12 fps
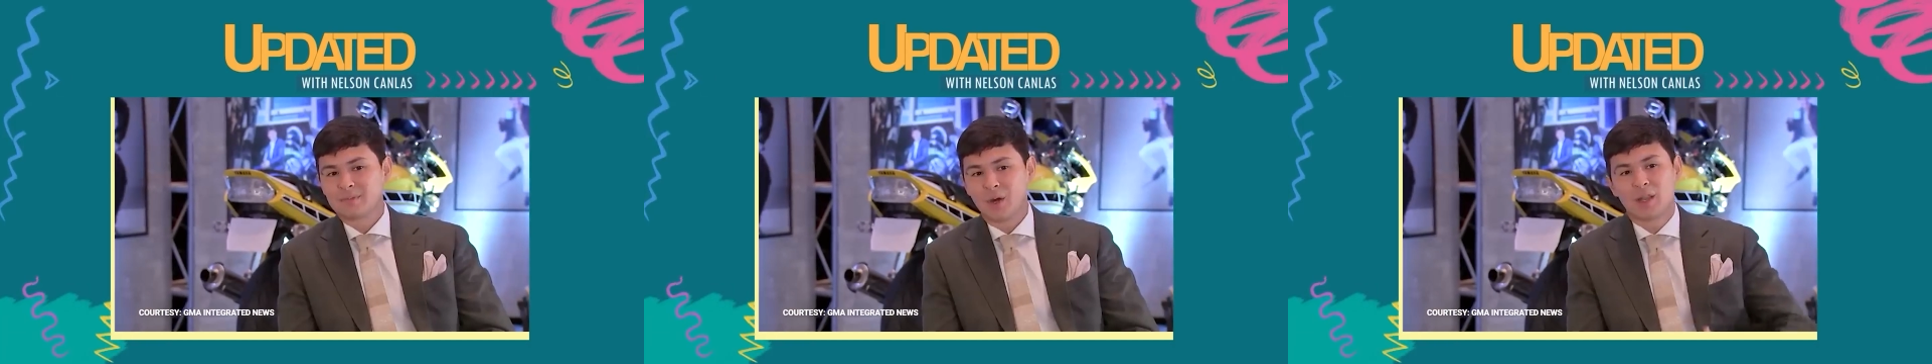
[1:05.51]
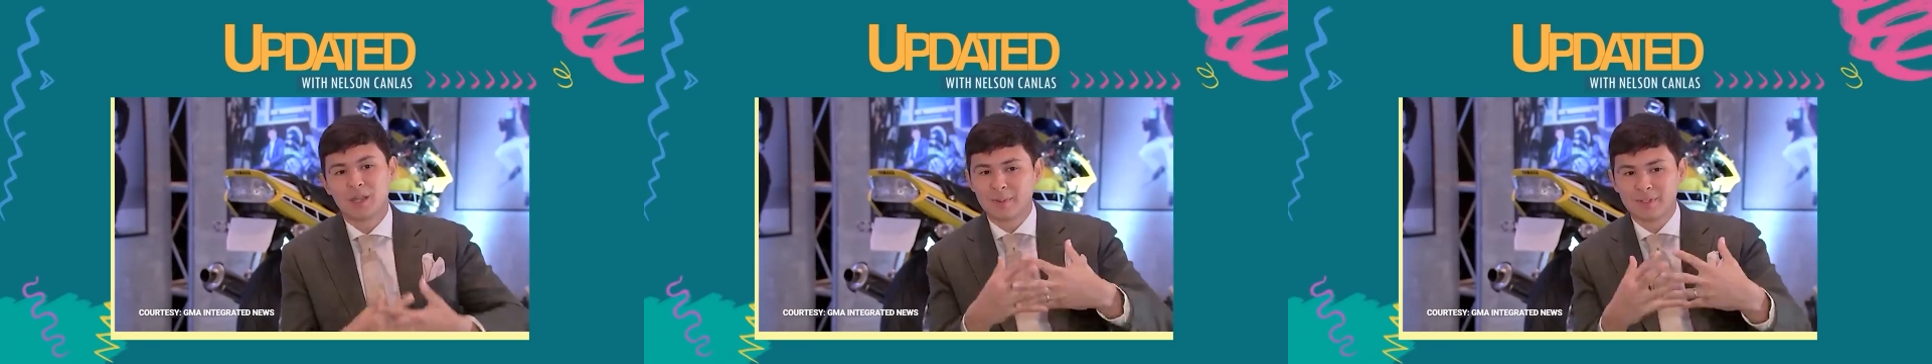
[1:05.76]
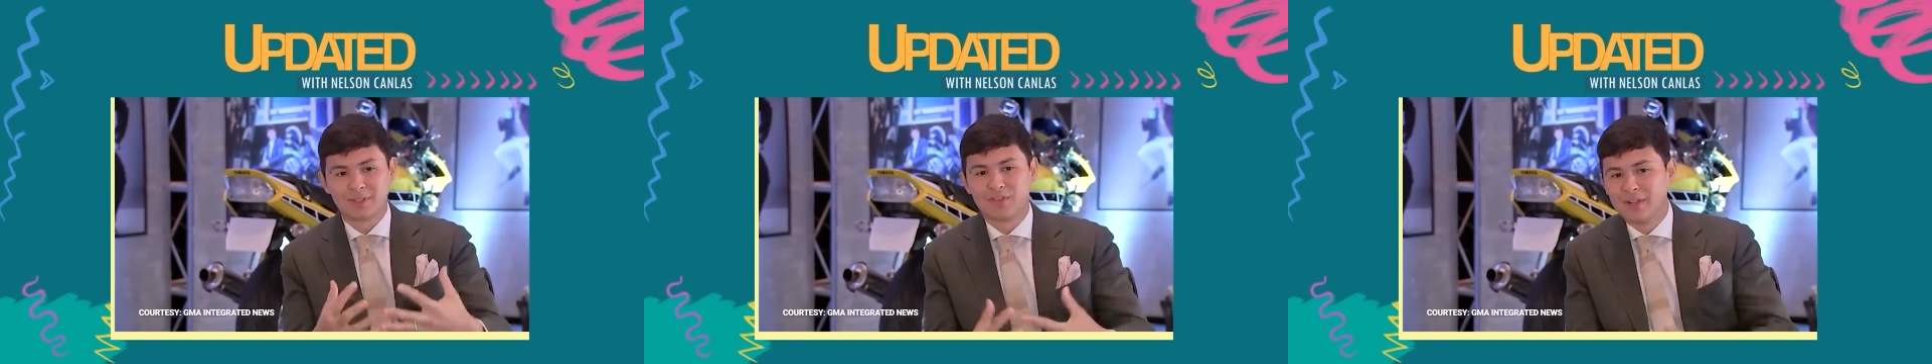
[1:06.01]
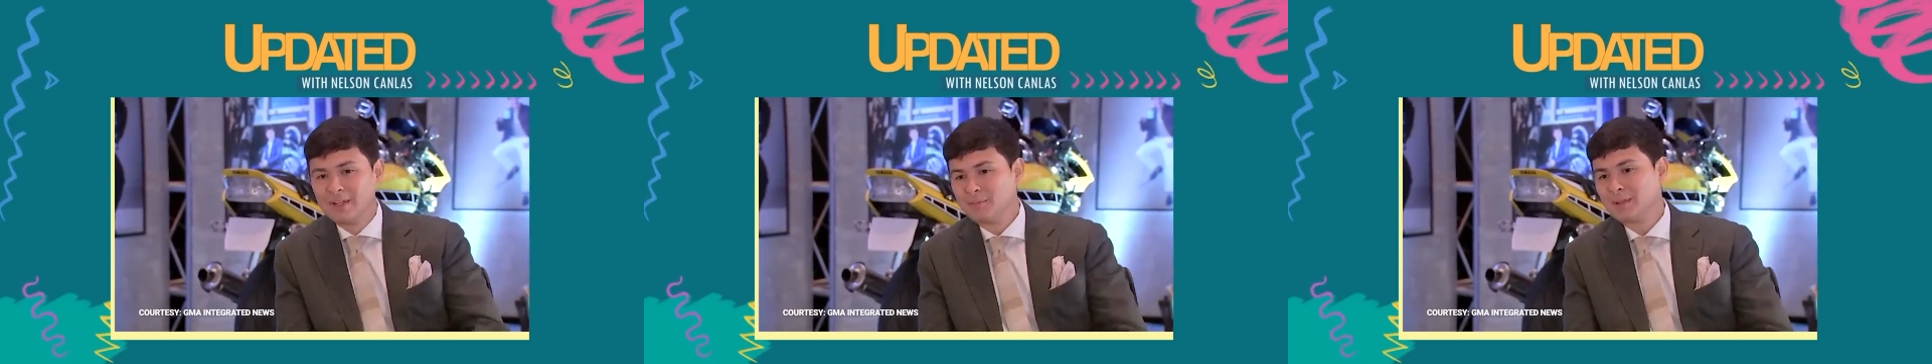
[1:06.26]
Talking about the
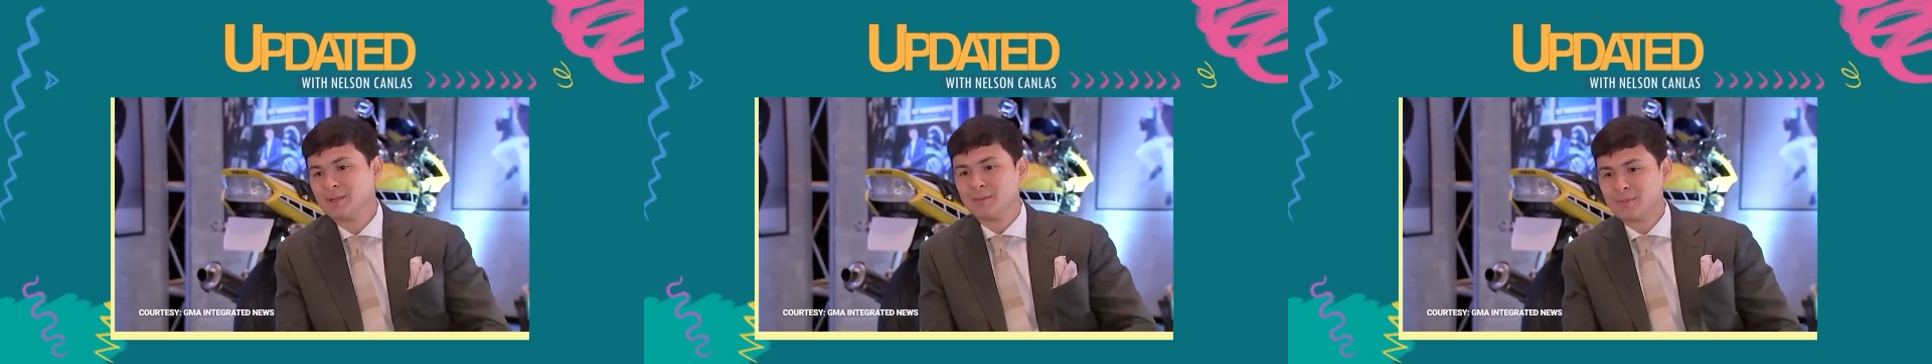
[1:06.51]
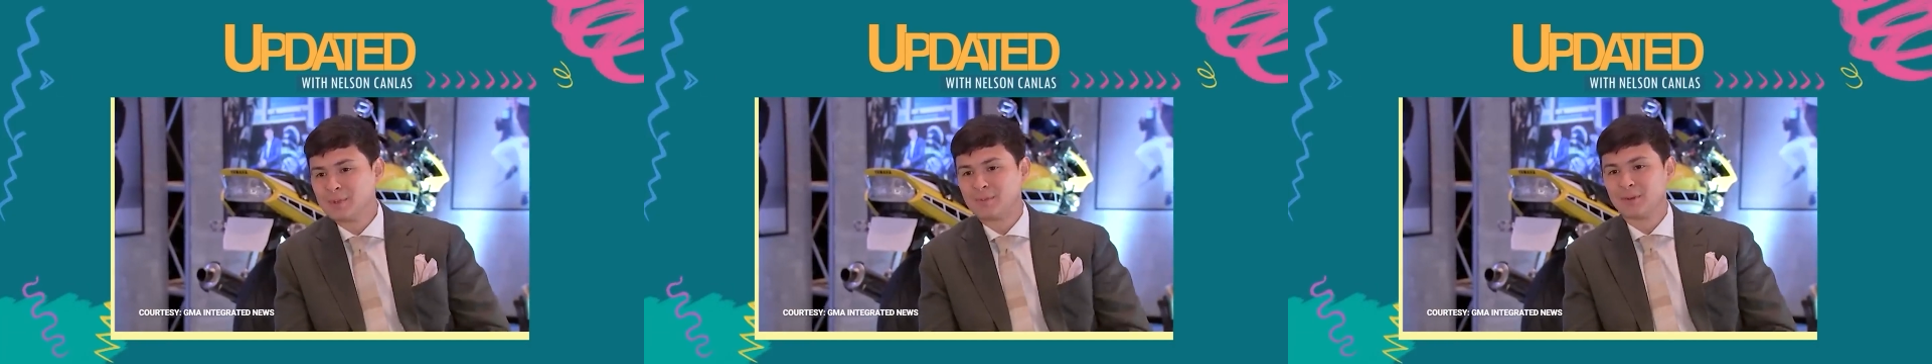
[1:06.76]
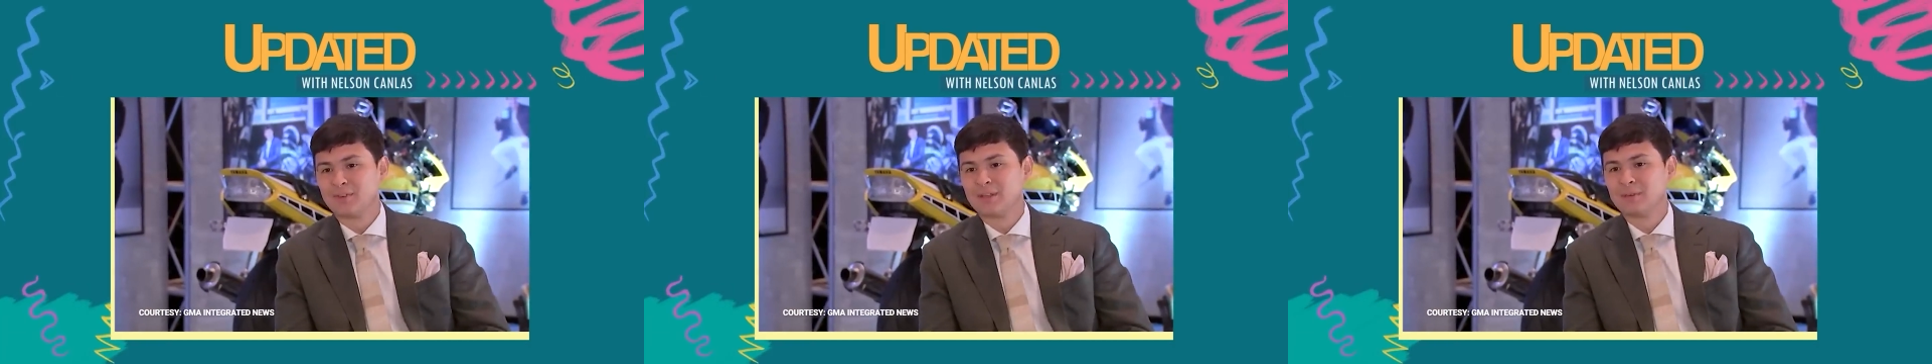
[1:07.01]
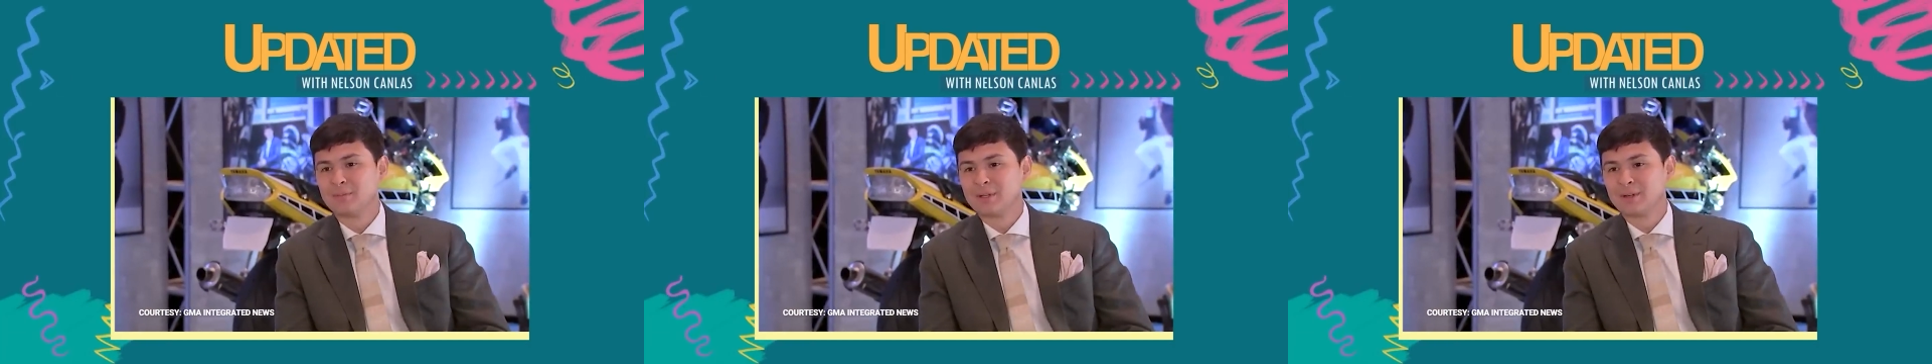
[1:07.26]
Filipino people,
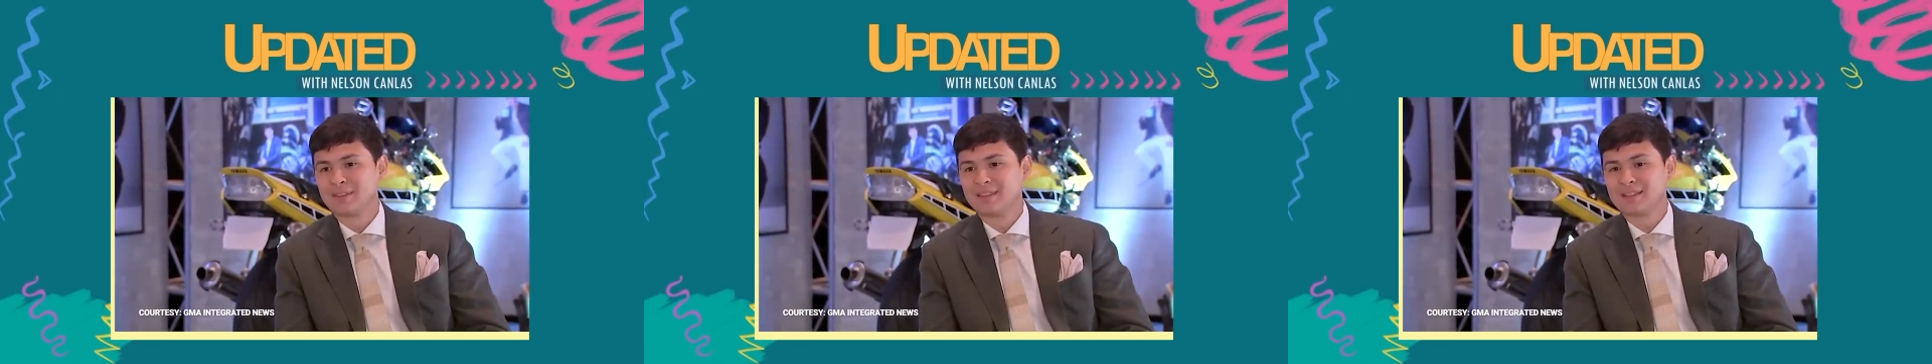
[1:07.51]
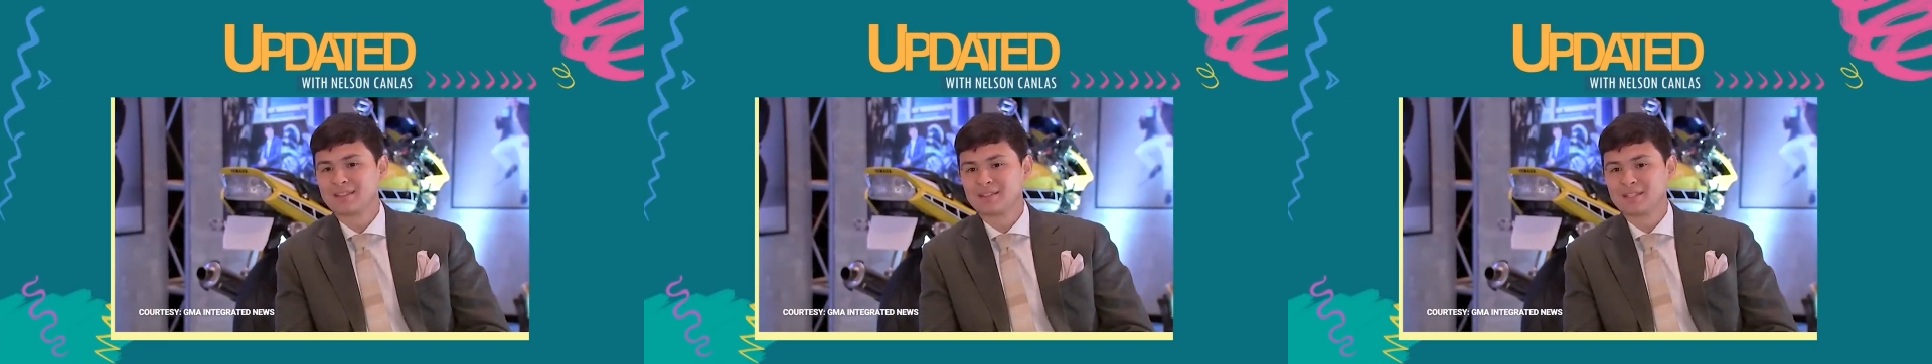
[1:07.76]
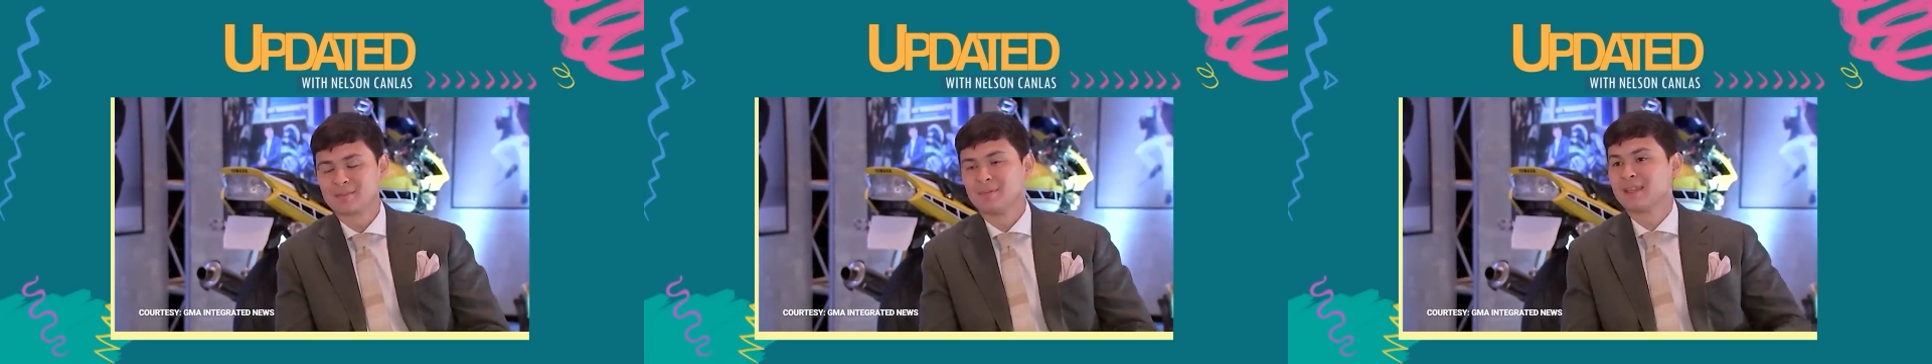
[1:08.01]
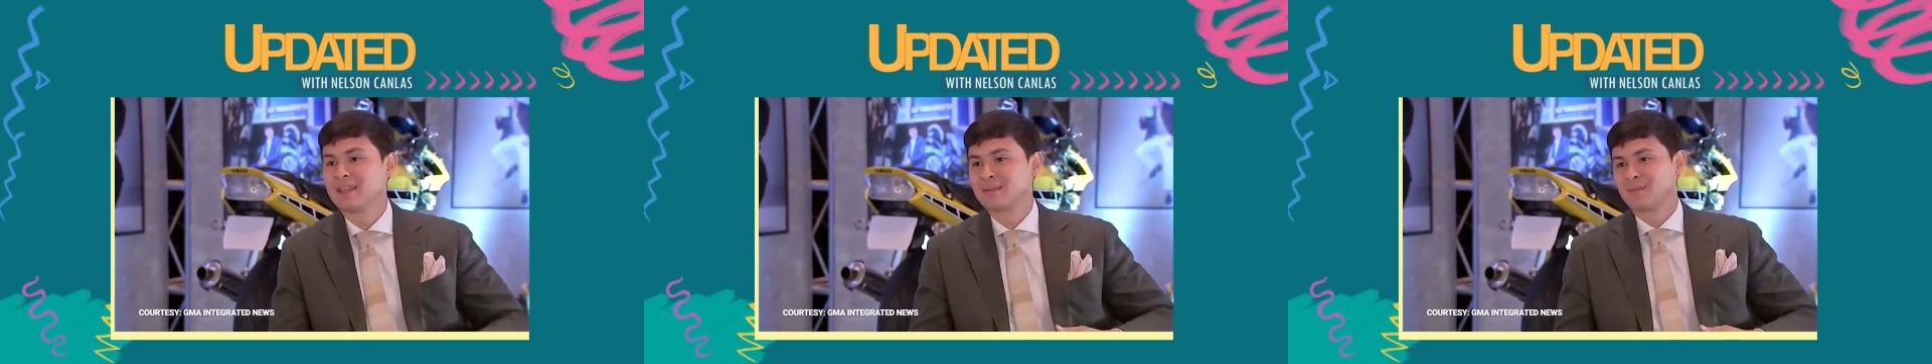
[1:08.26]
Filipino things, and just
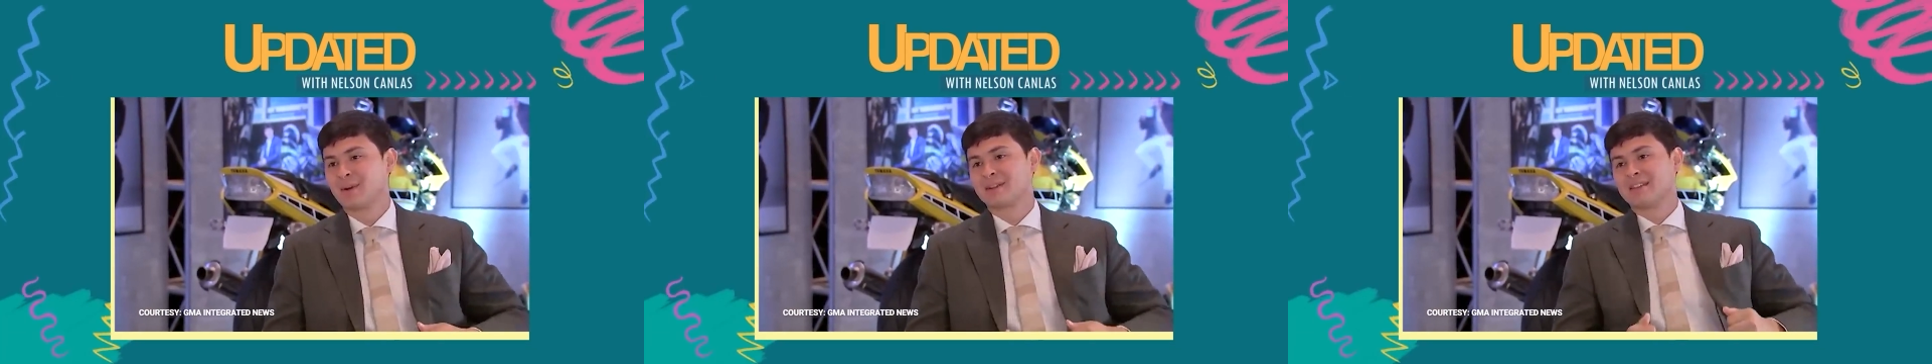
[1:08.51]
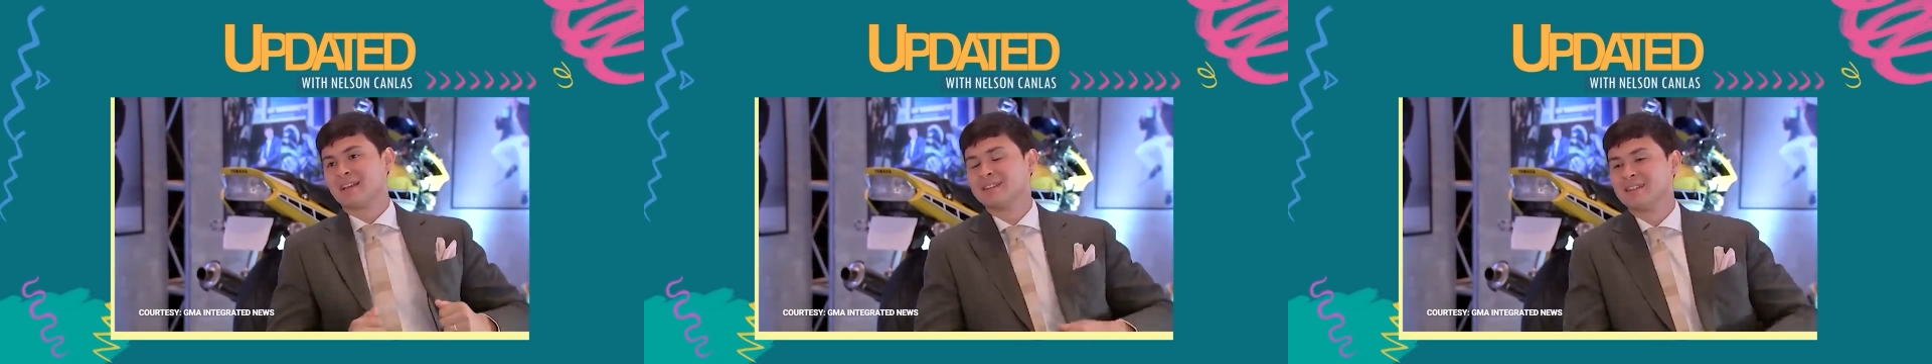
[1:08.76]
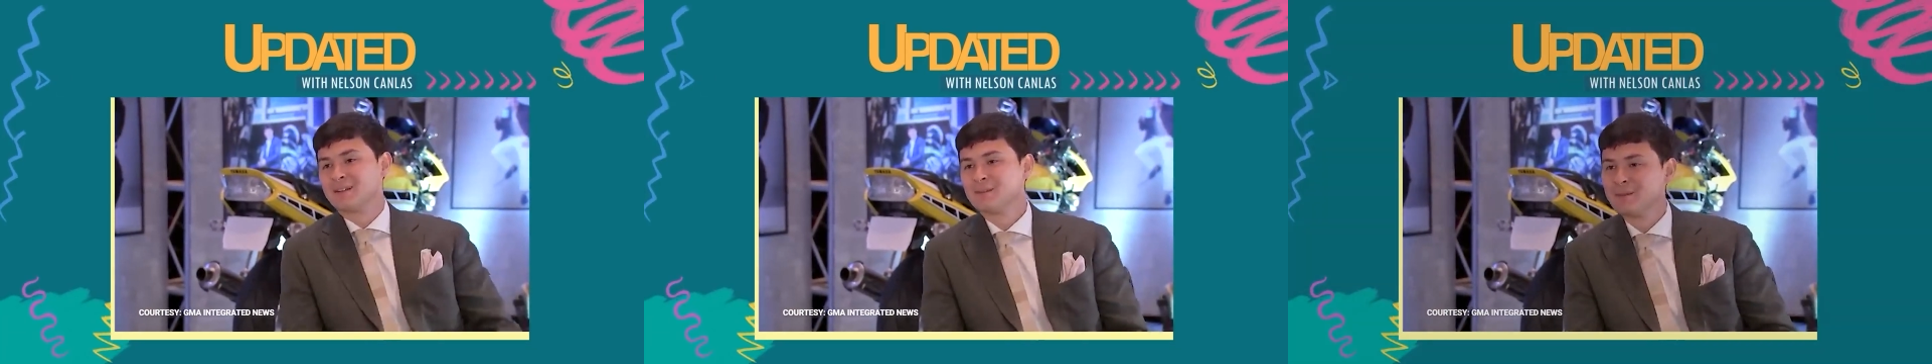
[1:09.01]
making it more exciting,